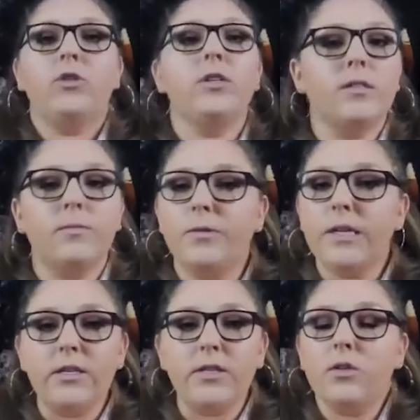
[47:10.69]
just
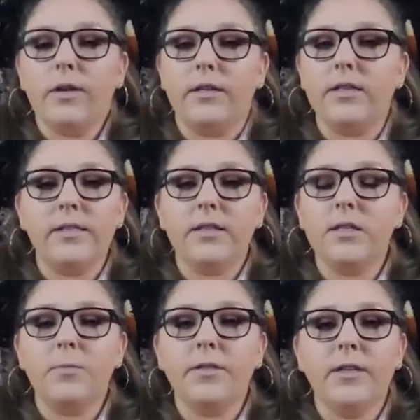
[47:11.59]
just do it the
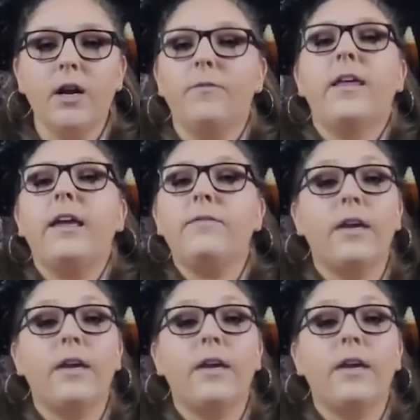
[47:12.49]
60% off they